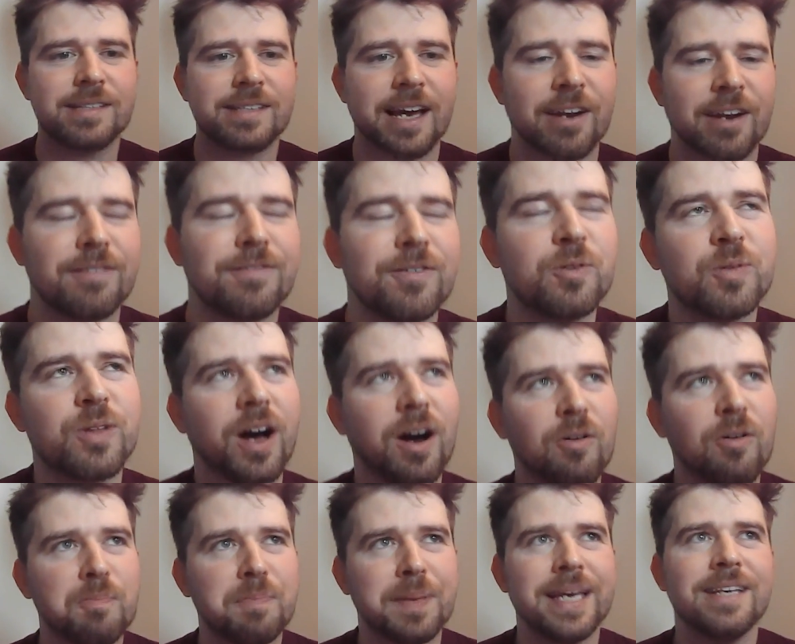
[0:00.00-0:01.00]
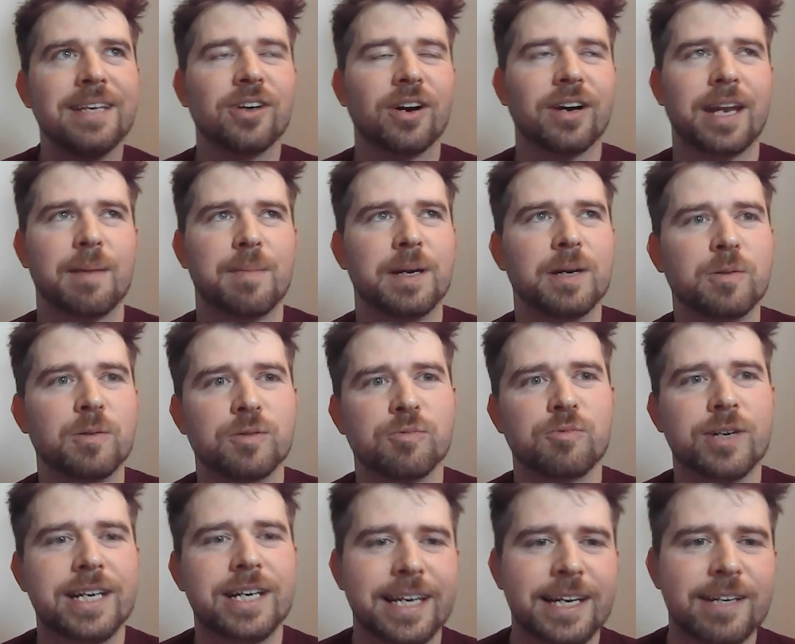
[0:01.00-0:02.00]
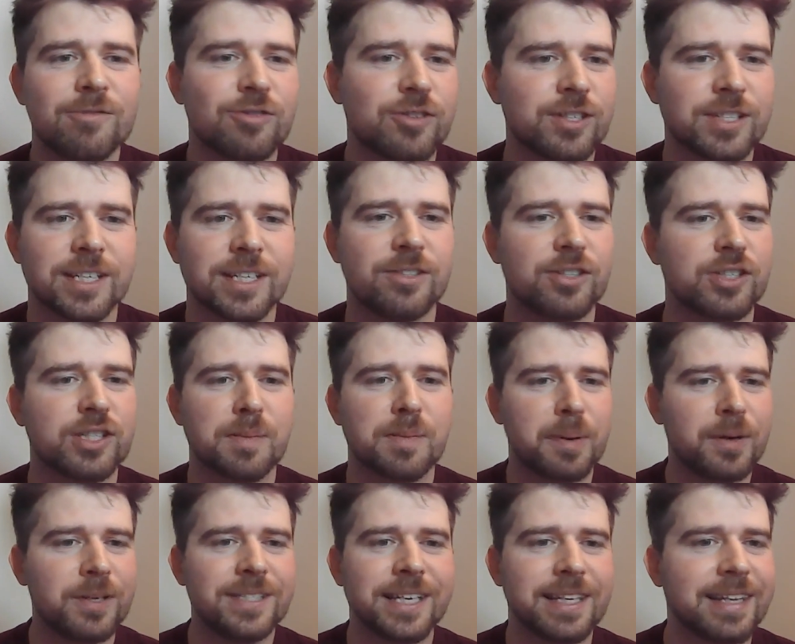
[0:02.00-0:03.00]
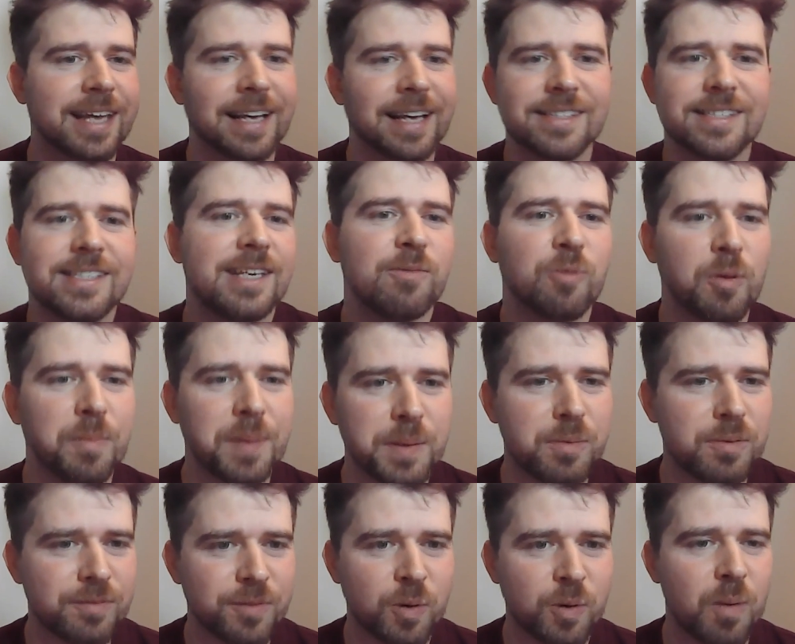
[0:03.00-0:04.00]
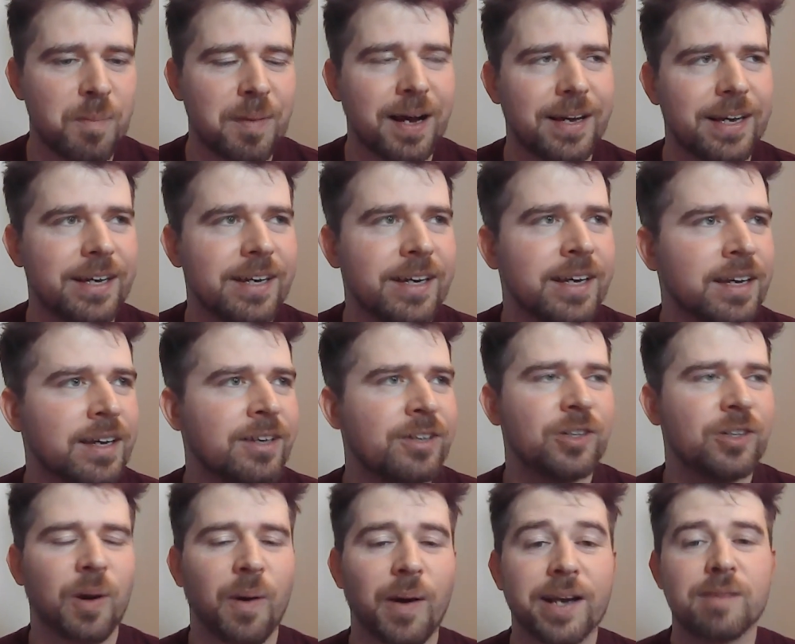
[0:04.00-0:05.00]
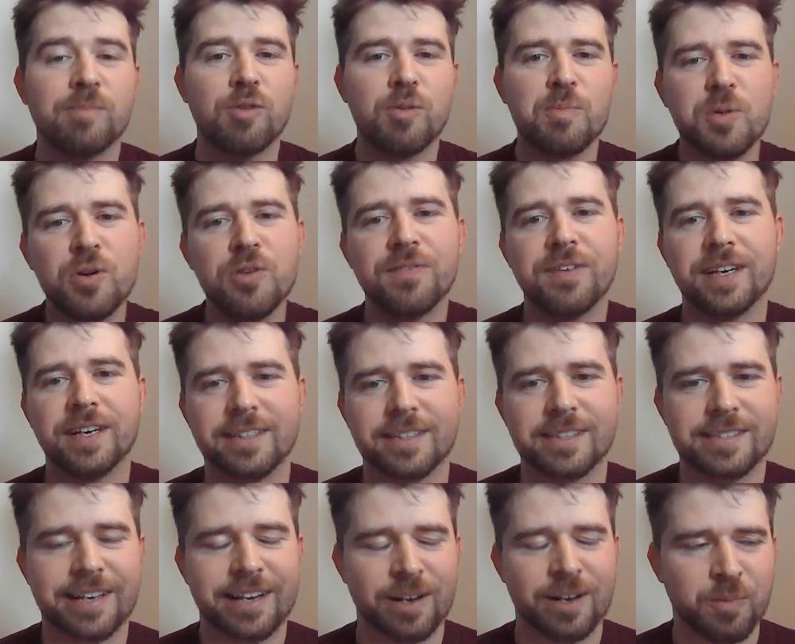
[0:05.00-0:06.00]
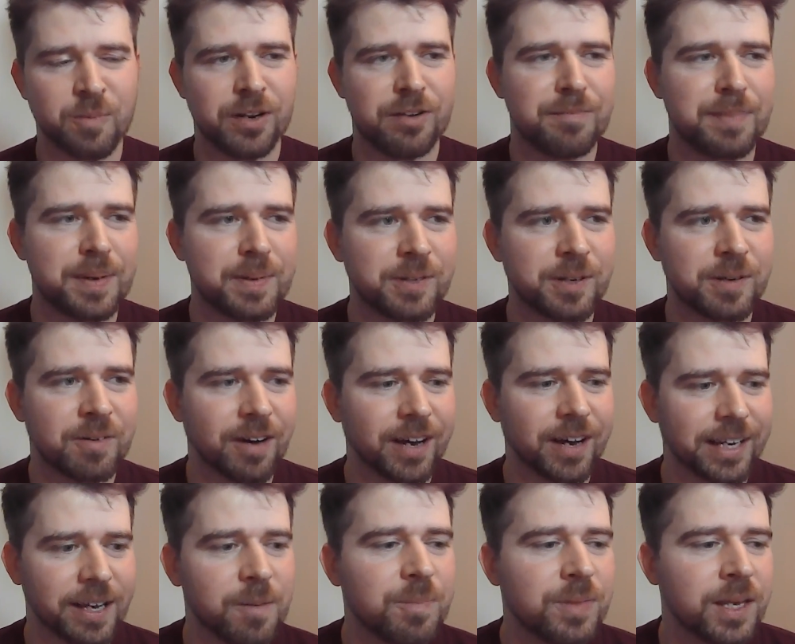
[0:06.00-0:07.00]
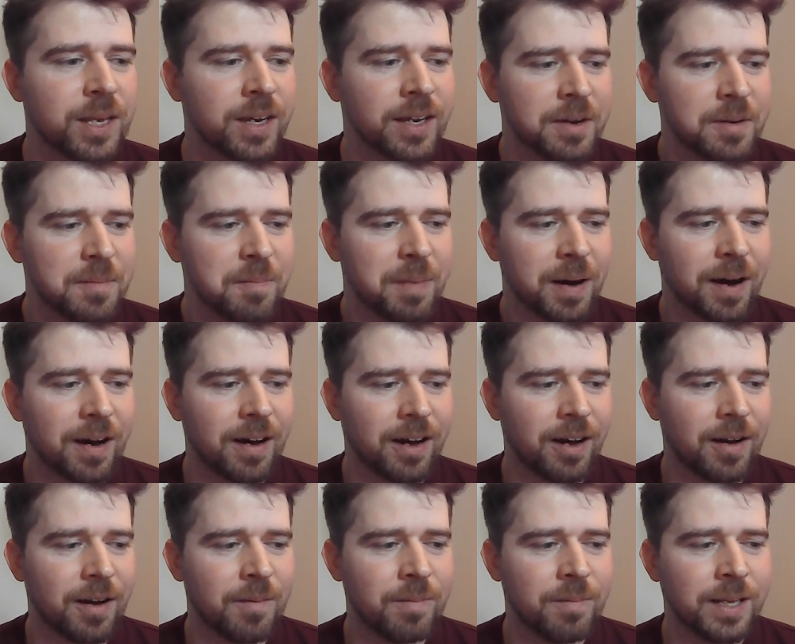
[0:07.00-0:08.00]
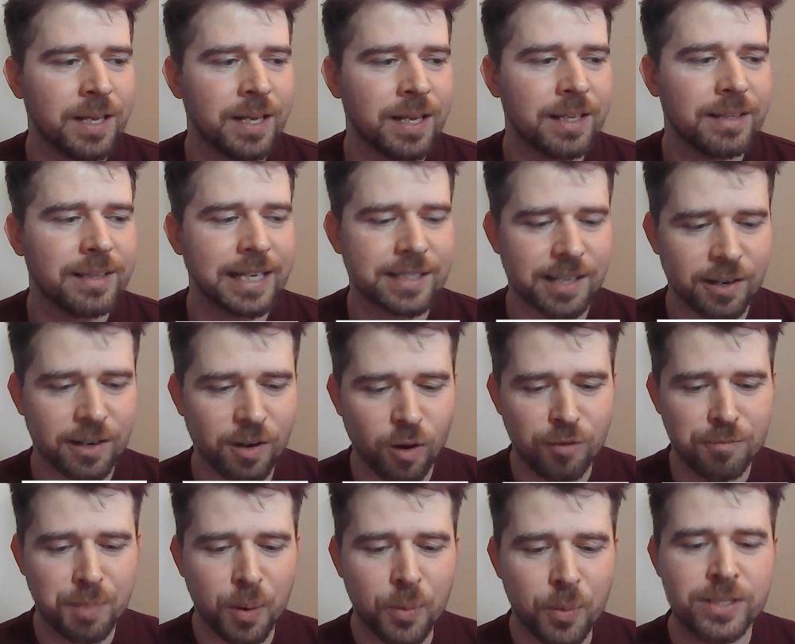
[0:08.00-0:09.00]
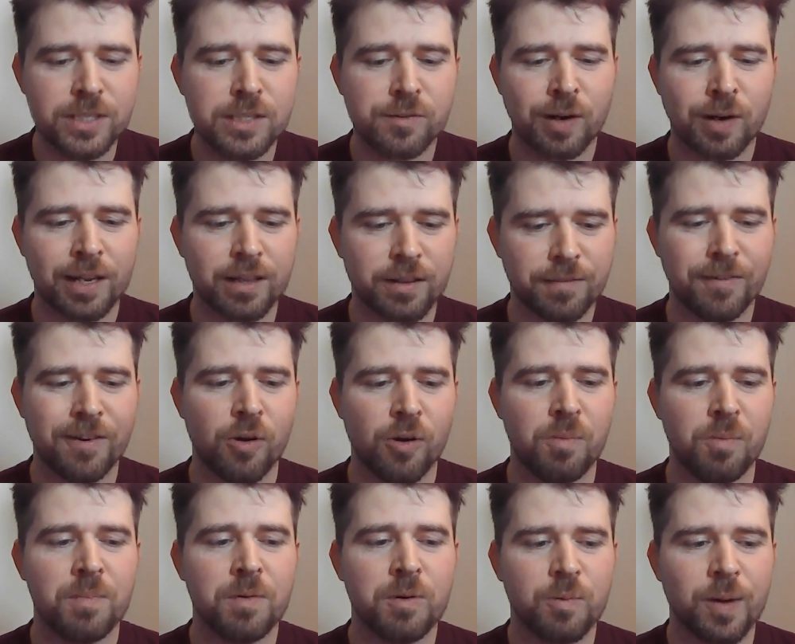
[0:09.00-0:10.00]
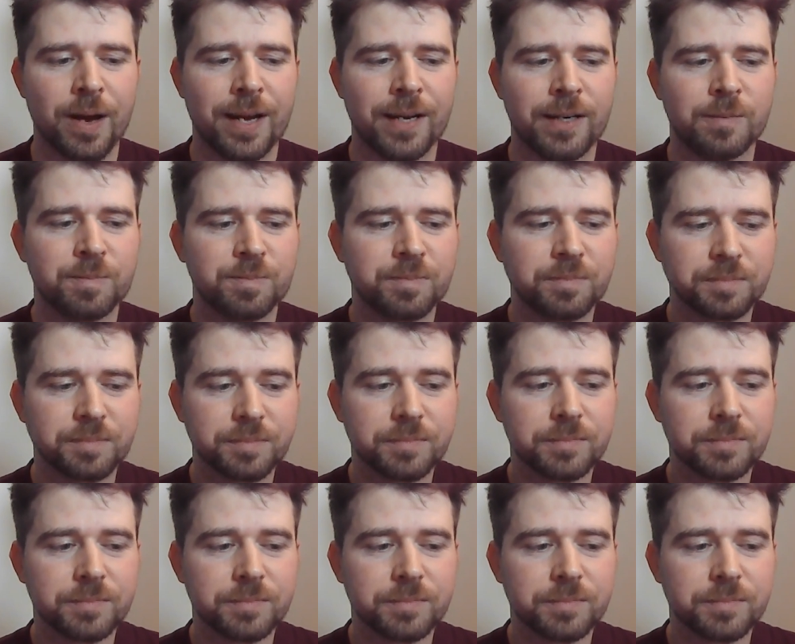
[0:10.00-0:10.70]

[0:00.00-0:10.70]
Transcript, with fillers: bees, and I thought the whole bee dynamic was really interesting just to put in there and see what people thought about it. You know, I can remove it in the second one if people don't like it, but there's a lot of points throughout the film where